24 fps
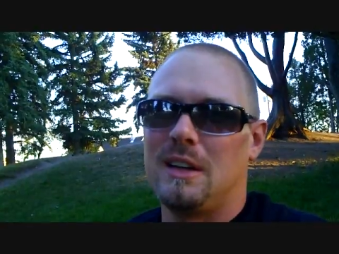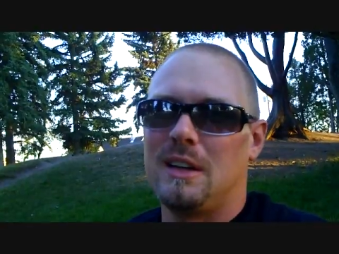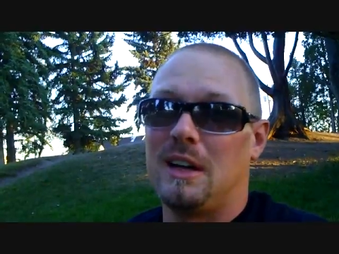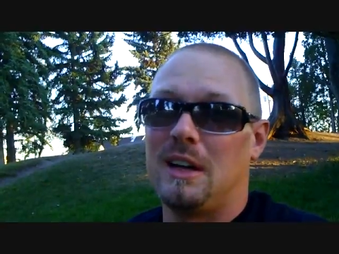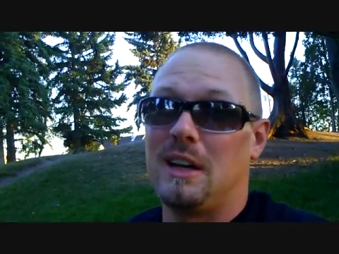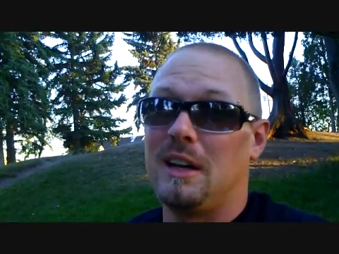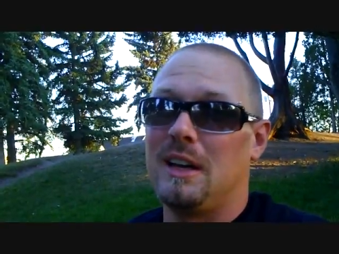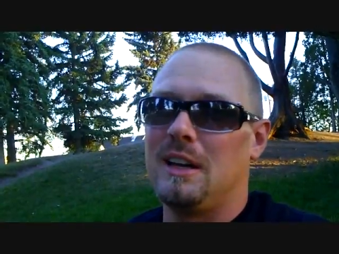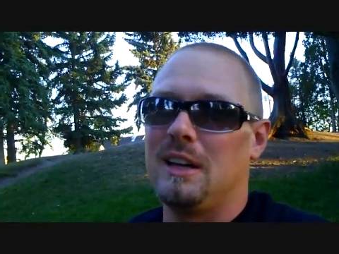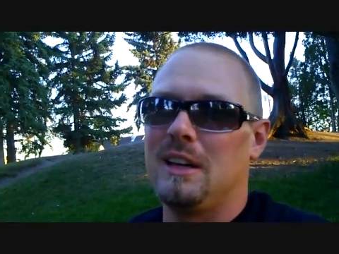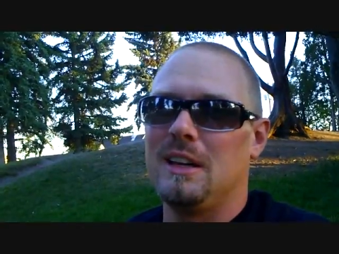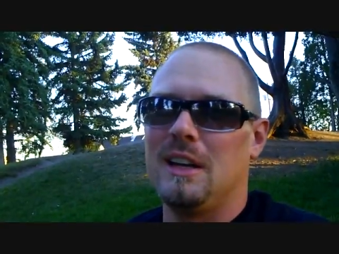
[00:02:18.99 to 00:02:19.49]

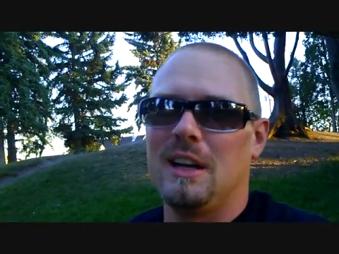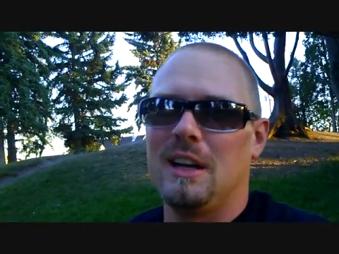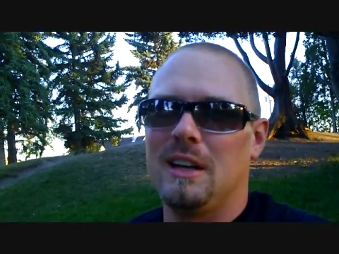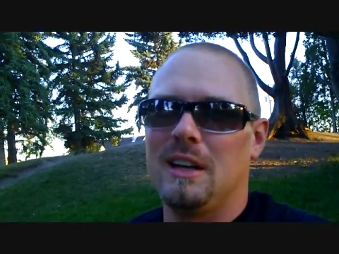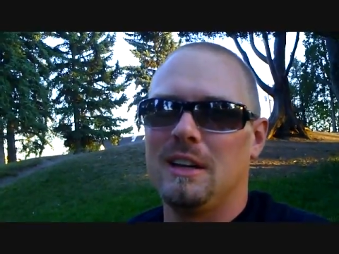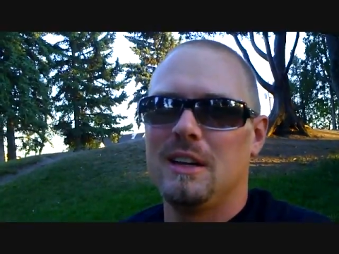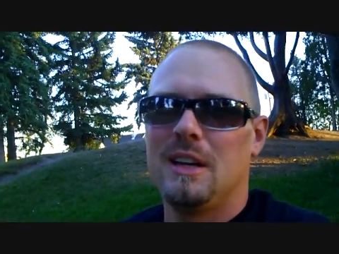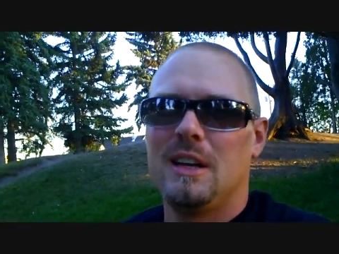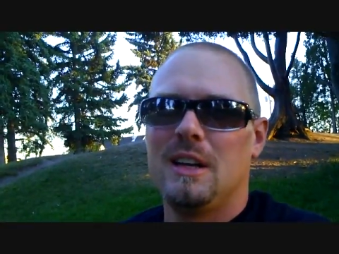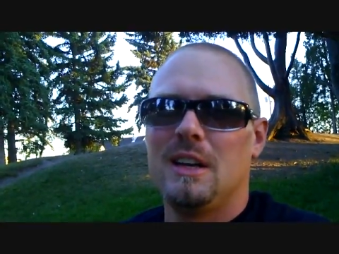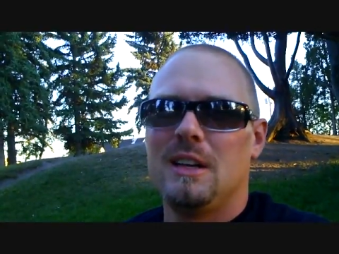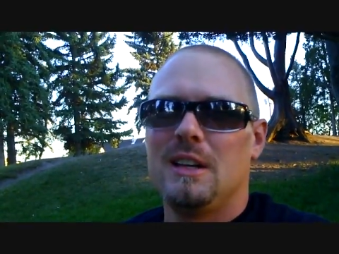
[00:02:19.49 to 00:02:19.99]
I uh,
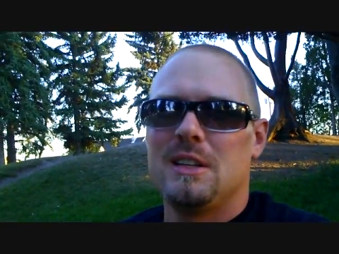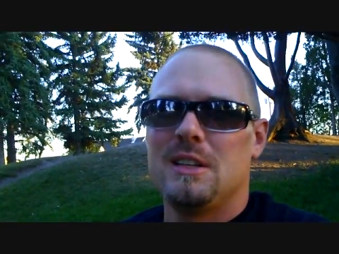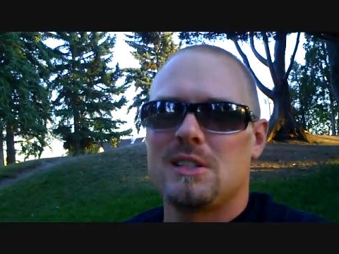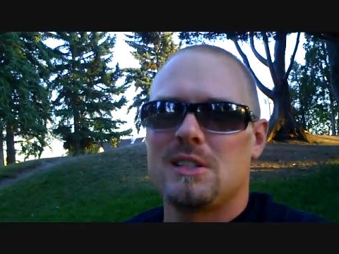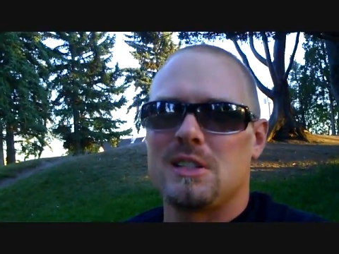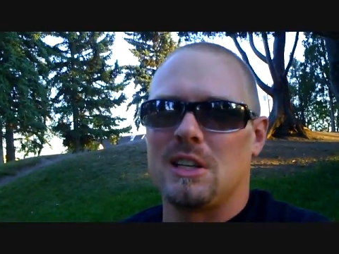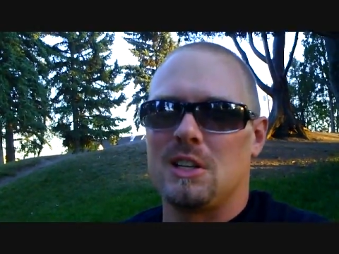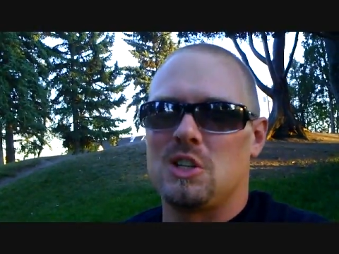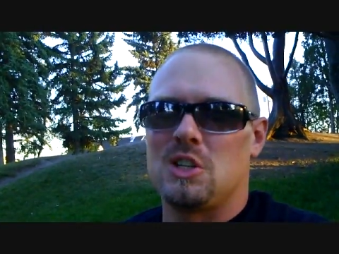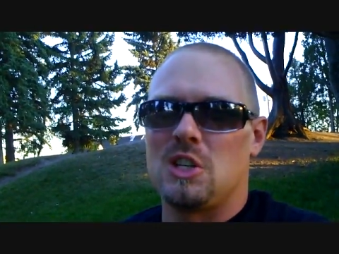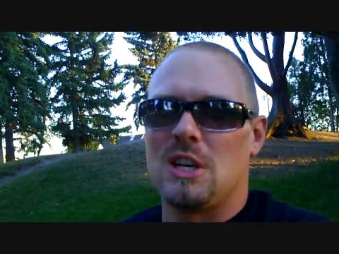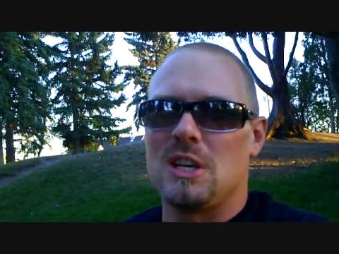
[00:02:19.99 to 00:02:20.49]

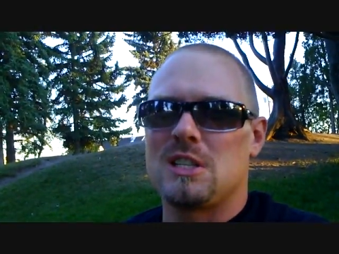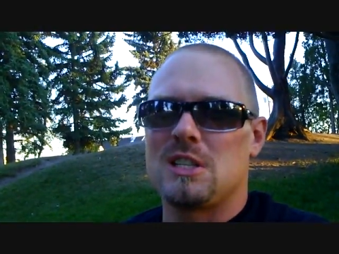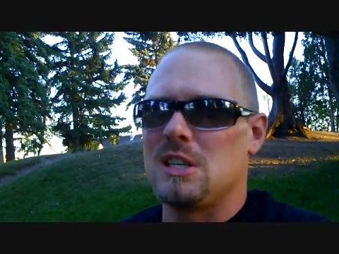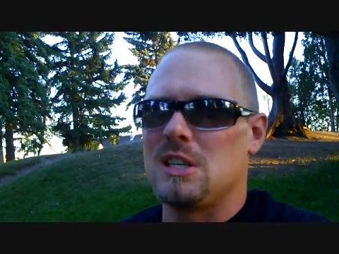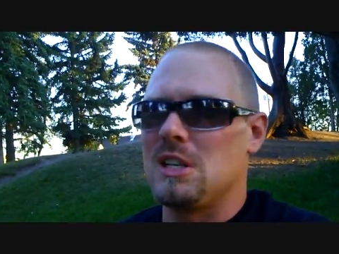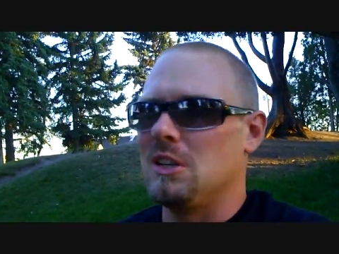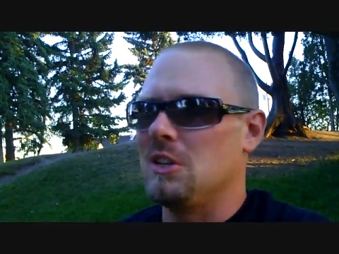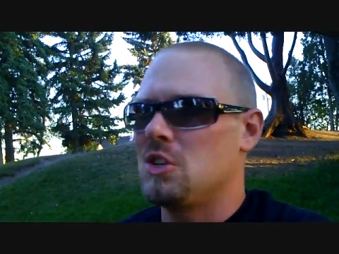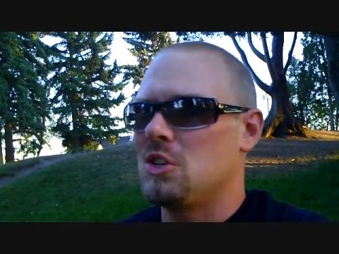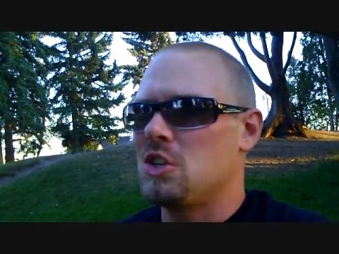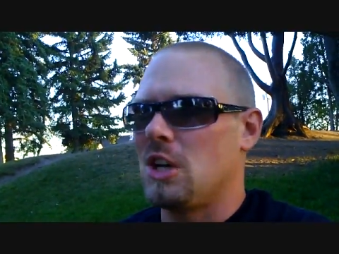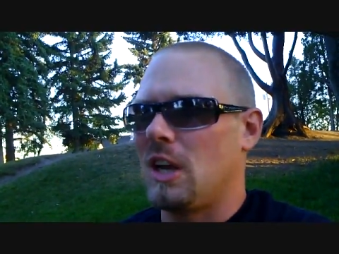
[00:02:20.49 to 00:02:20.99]
suggest that
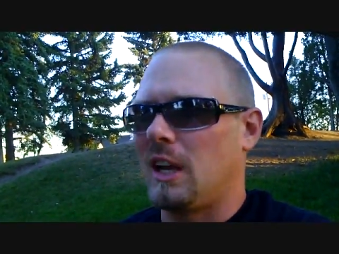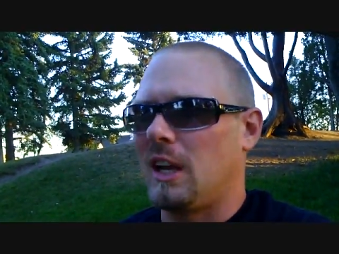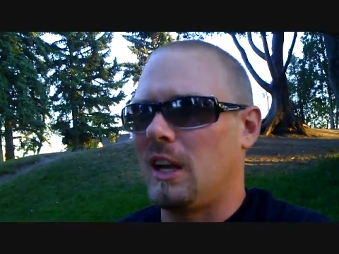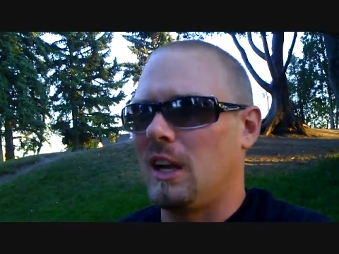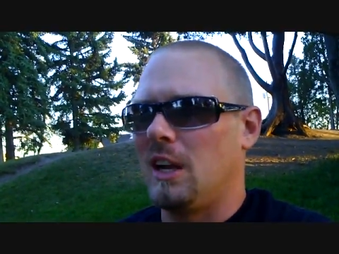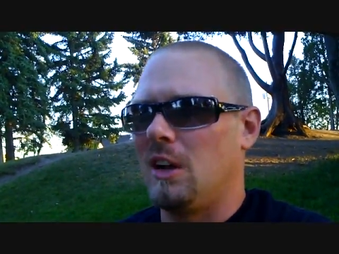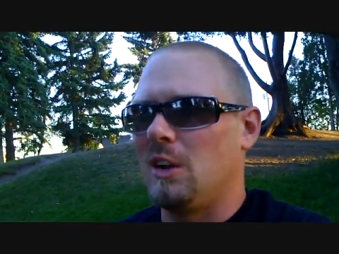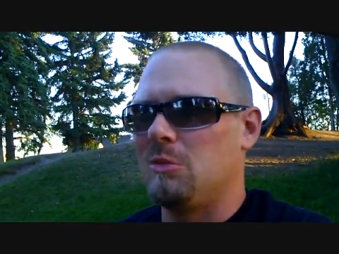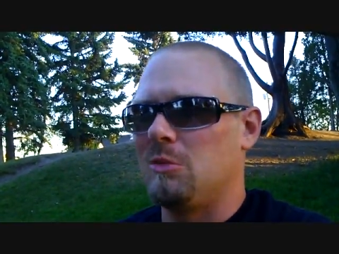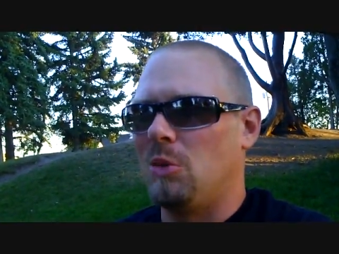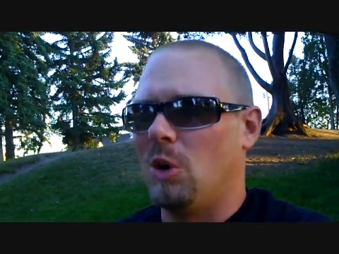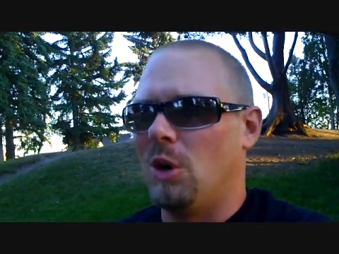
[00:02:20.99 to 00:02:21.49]
you check
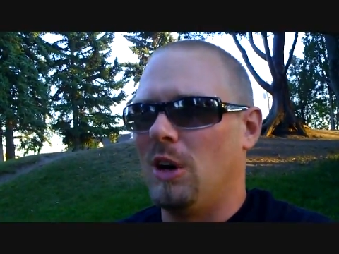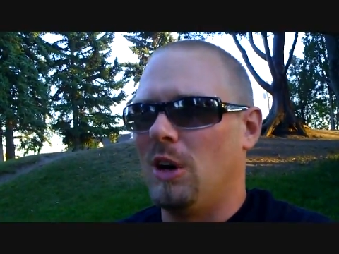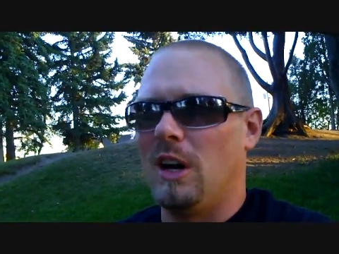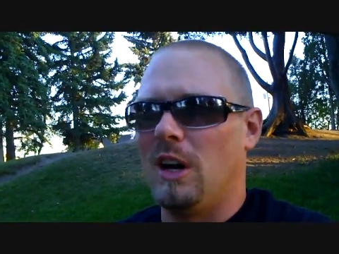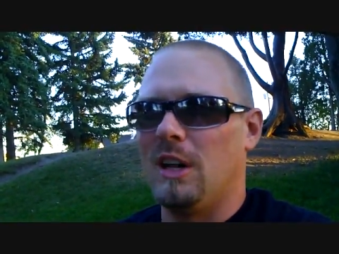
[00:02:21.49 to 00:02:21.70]
out more